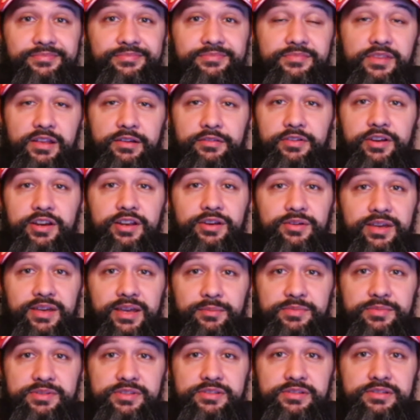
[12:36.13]
They're video
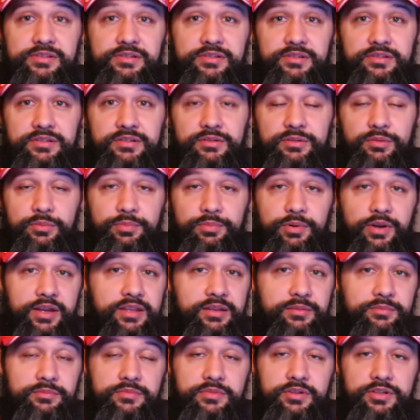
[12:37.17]
games. Play
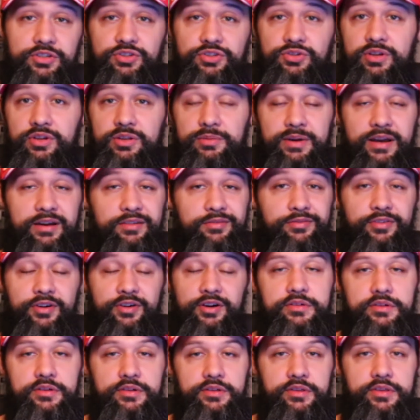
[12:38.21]
them, enjoy them, have
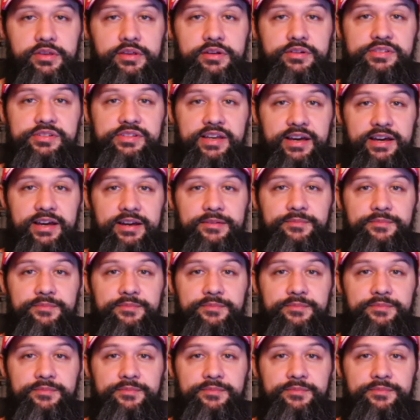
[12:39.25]
fun. There's that.